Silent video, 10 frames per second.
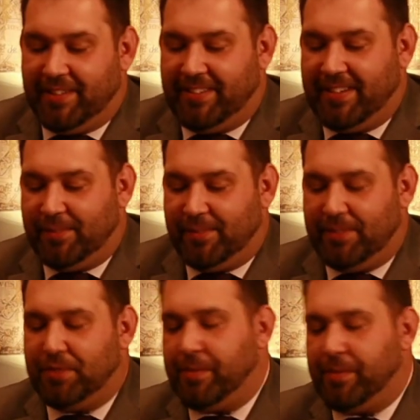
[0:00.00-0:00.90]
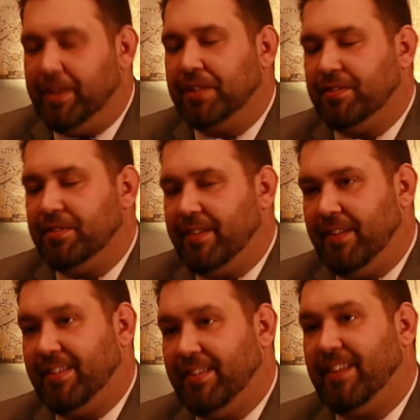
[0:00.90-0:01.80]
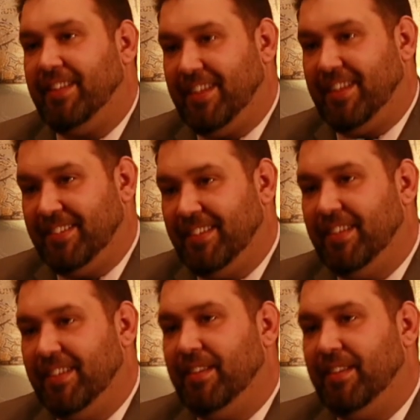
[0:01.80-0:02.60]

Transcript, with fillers: the text message from an agent saying exactly that. Right.